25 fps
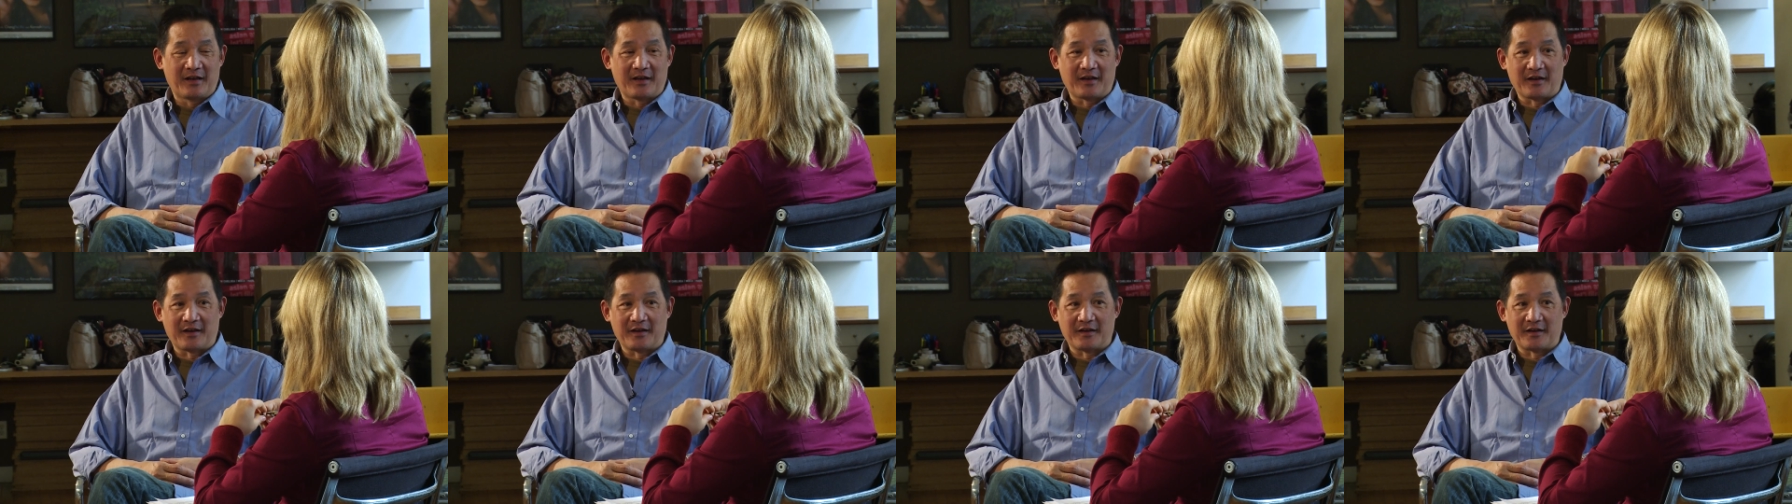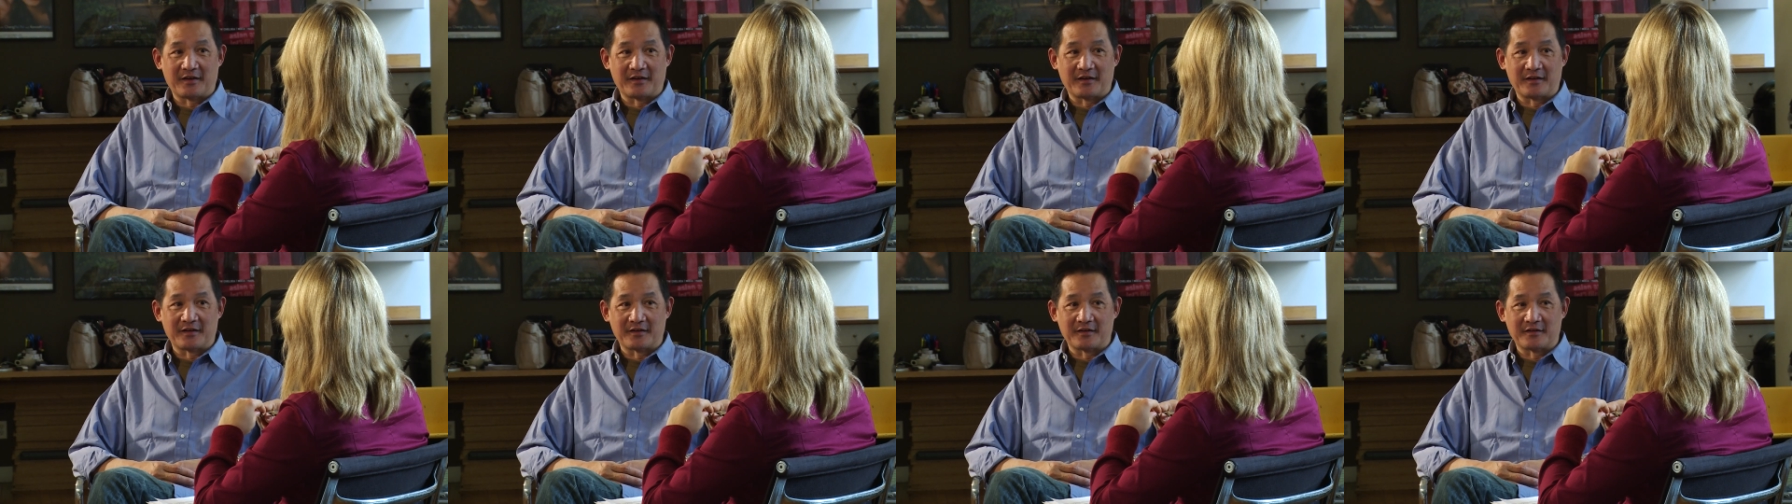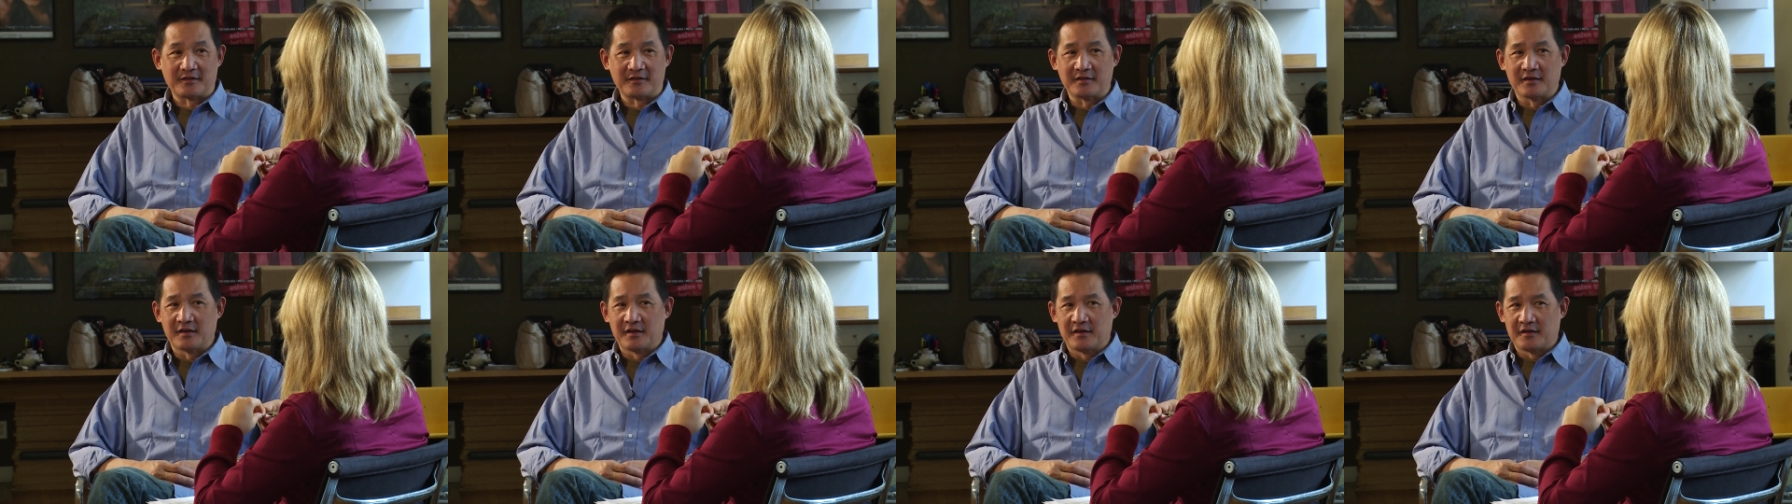
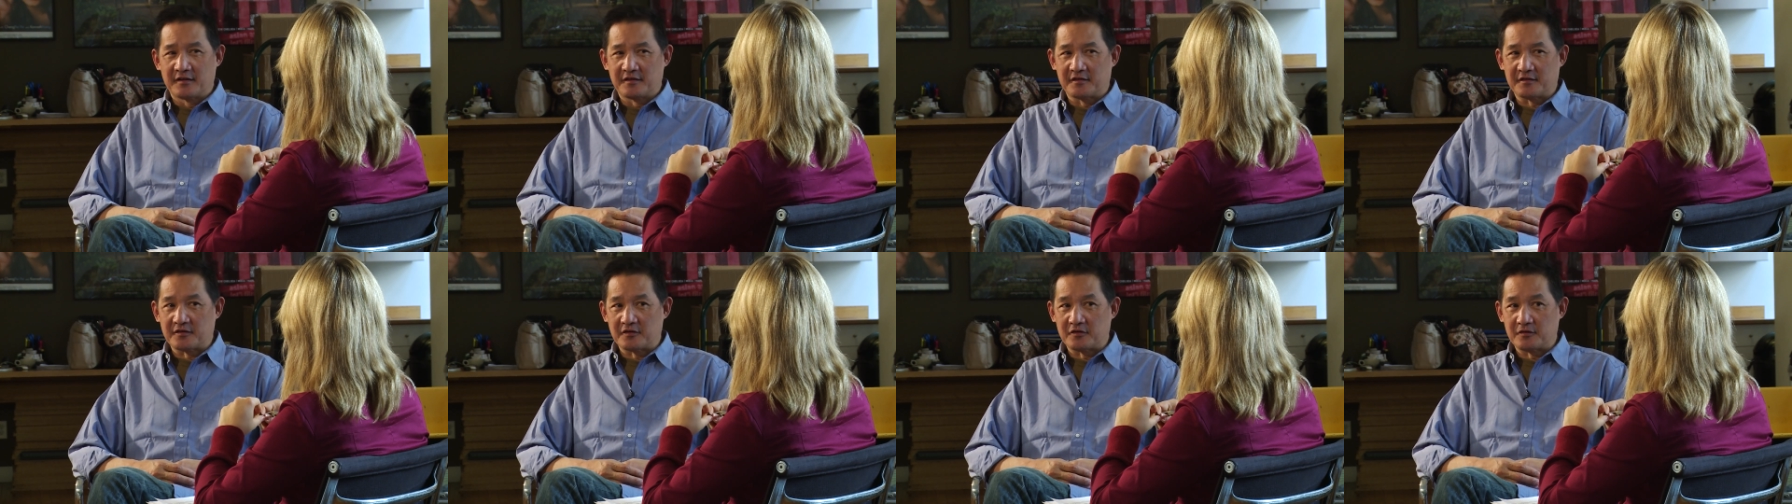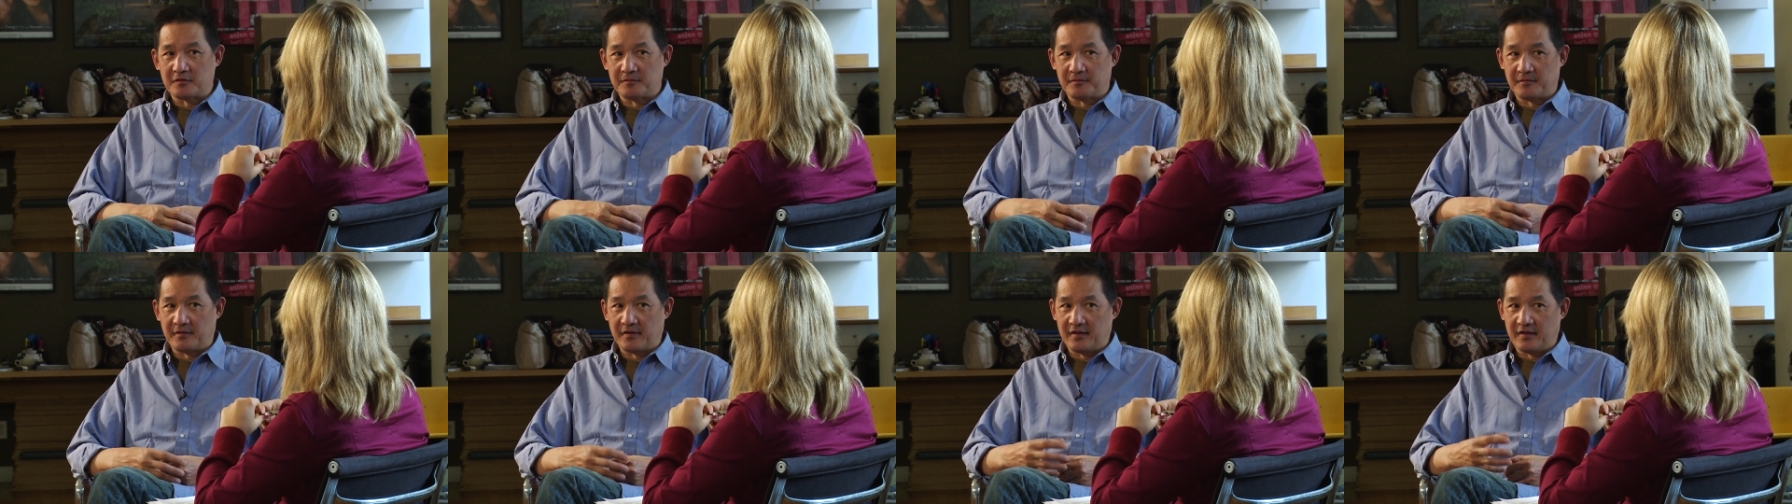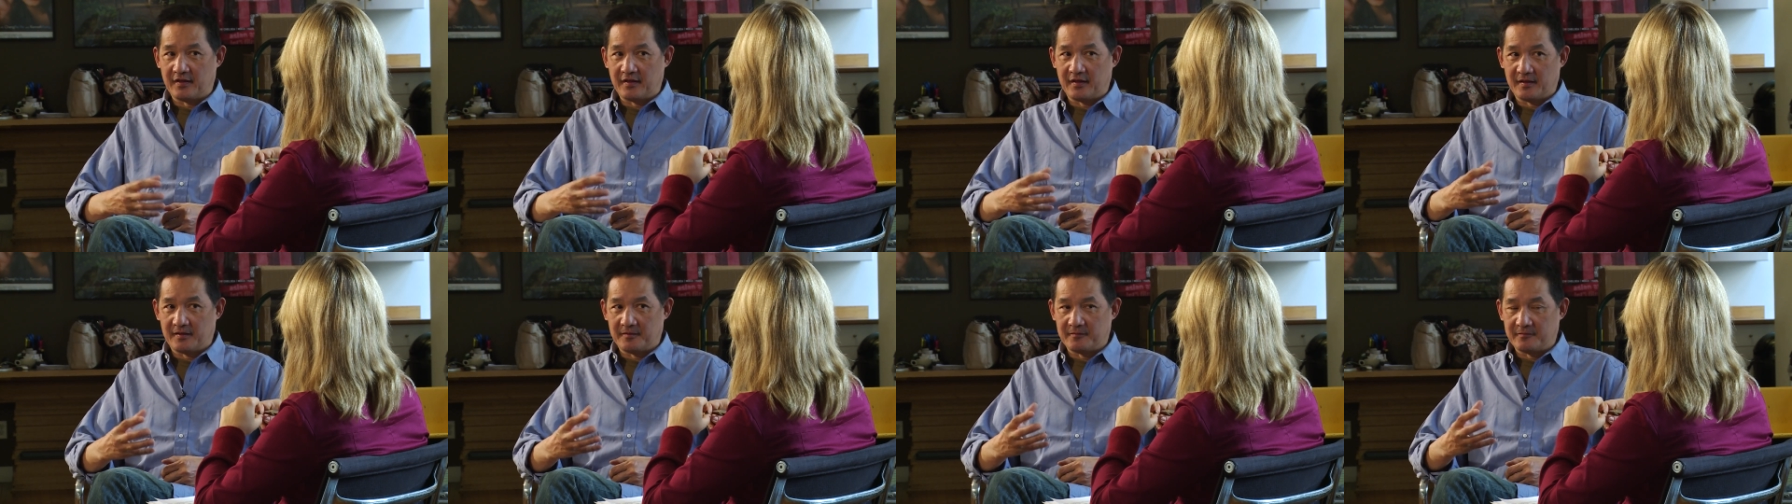And so
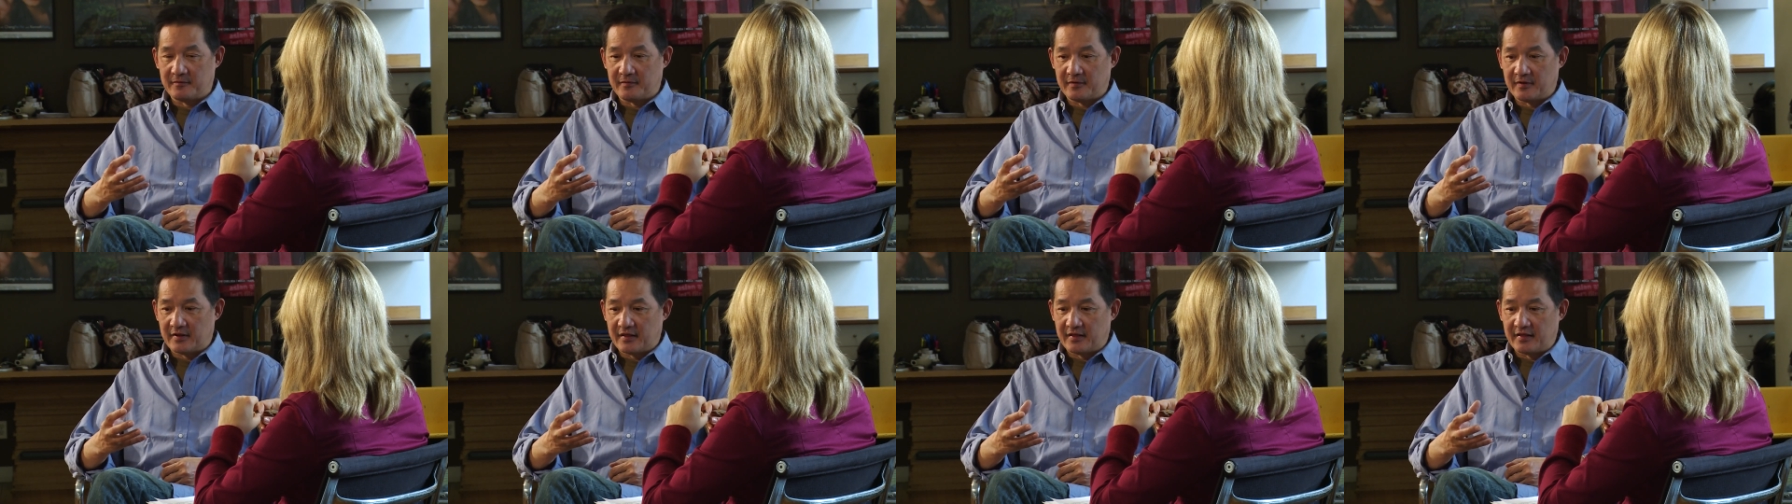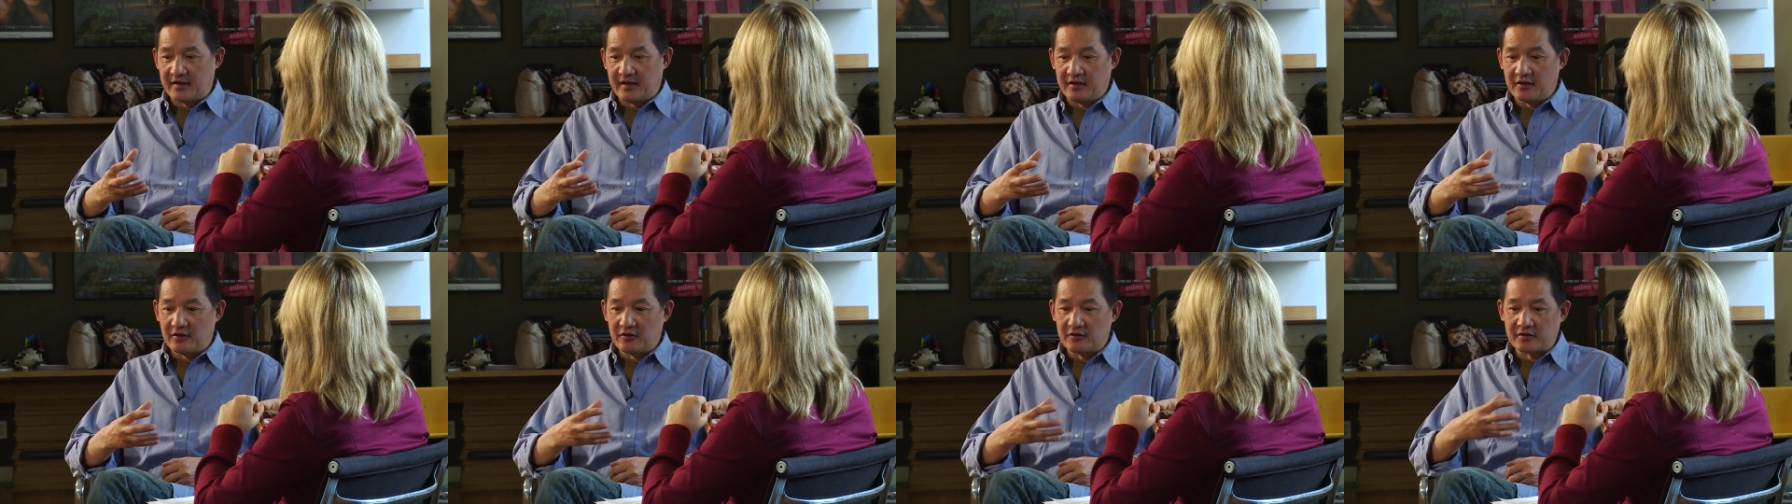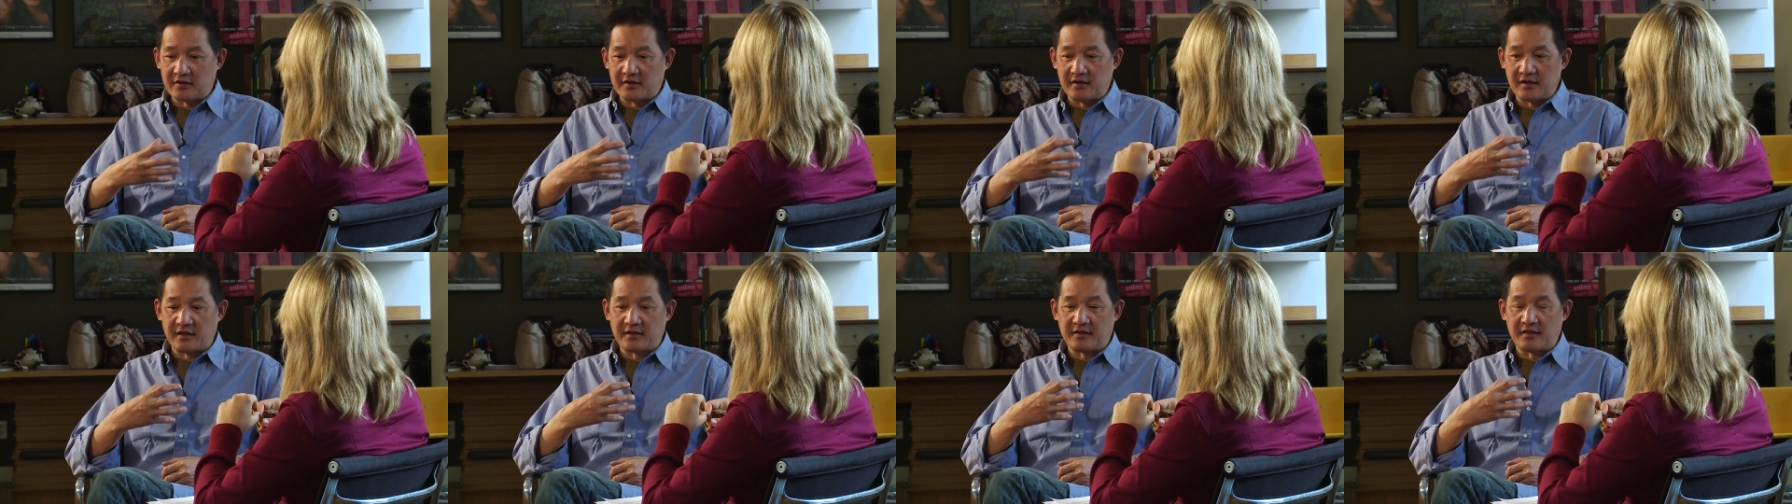they
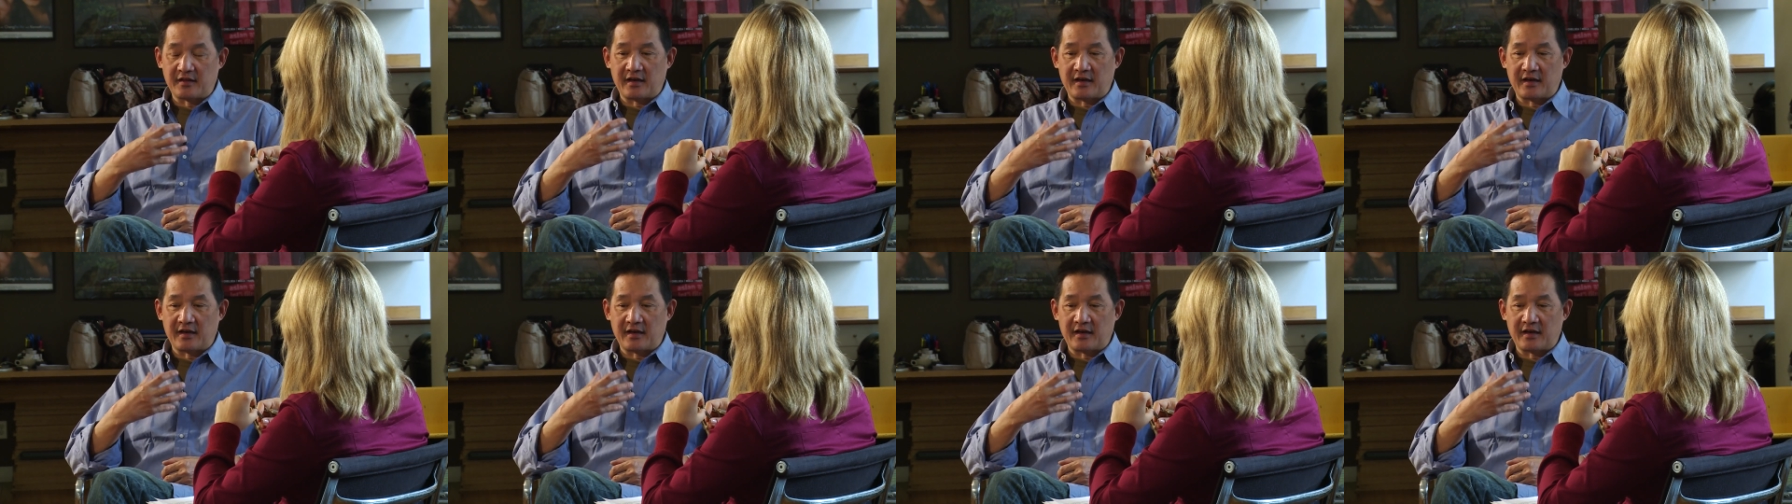looked at